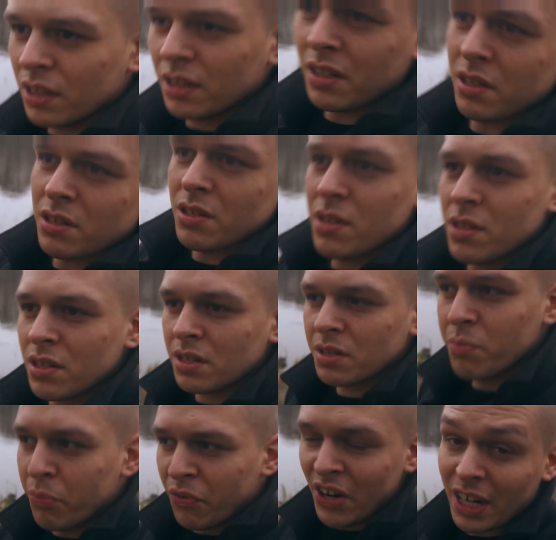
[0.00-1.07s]
because
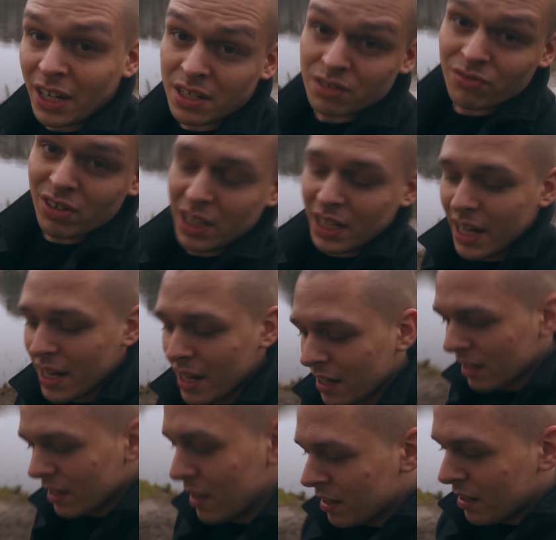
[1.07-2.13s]
spring is really
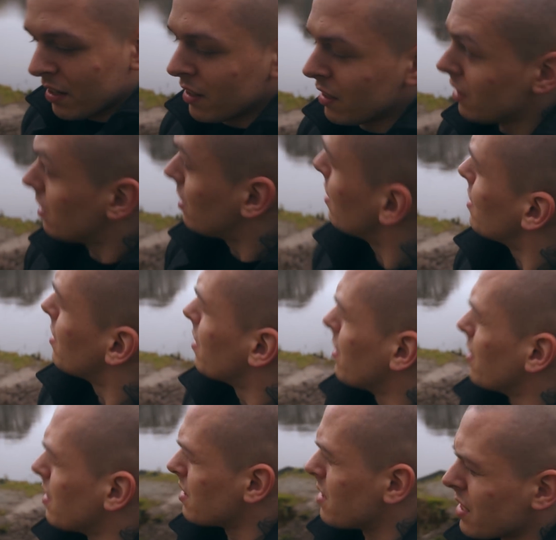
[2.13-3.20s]
here
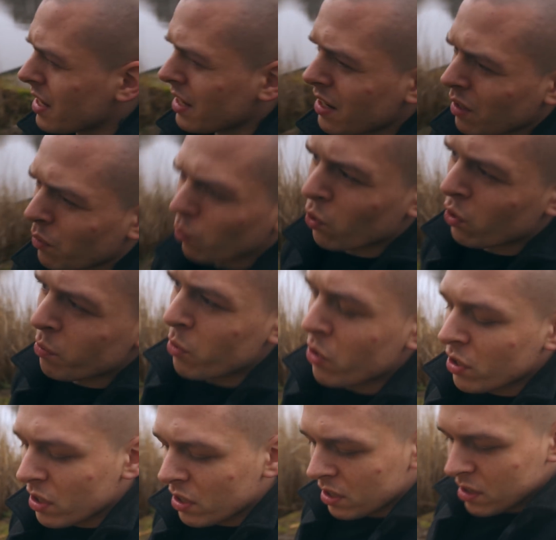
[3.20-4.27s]
it's getting
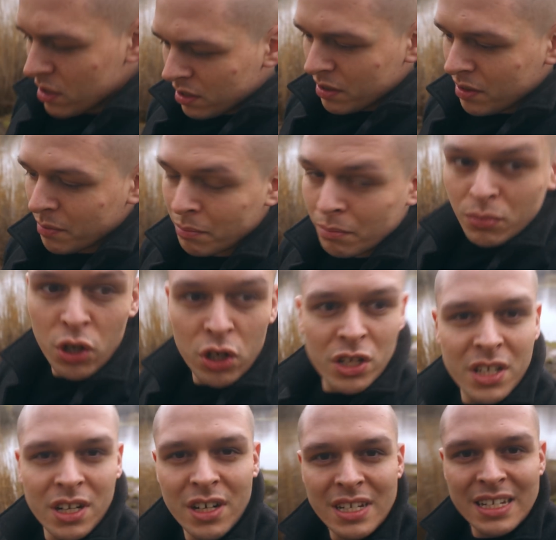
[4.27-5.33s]
warmer
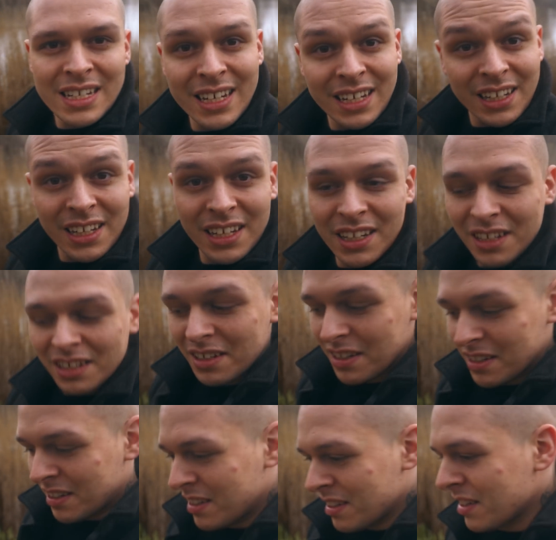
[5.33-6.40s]
birds are singing
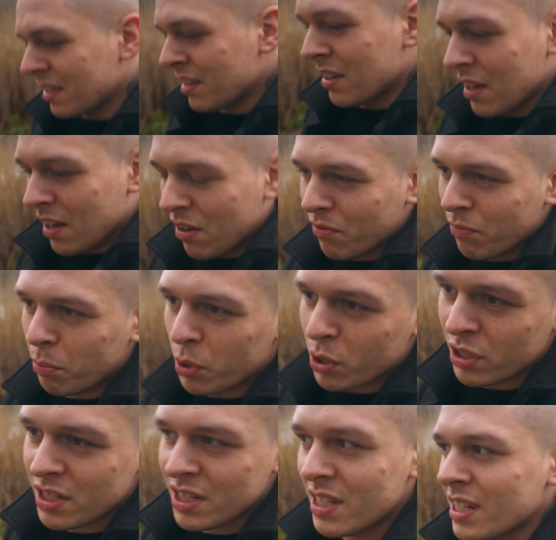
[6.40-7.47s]
love
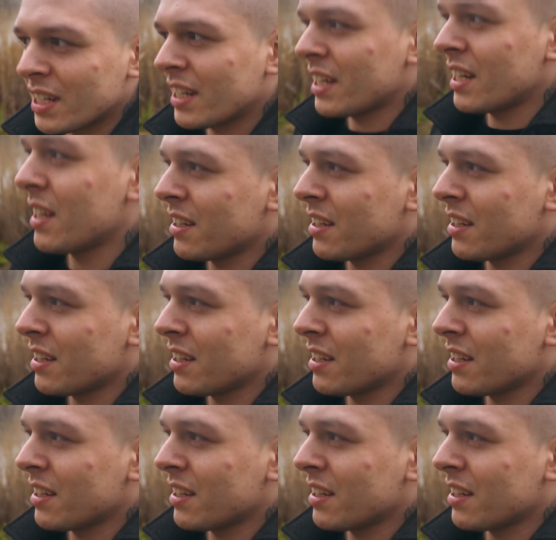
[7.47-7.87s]
birds singing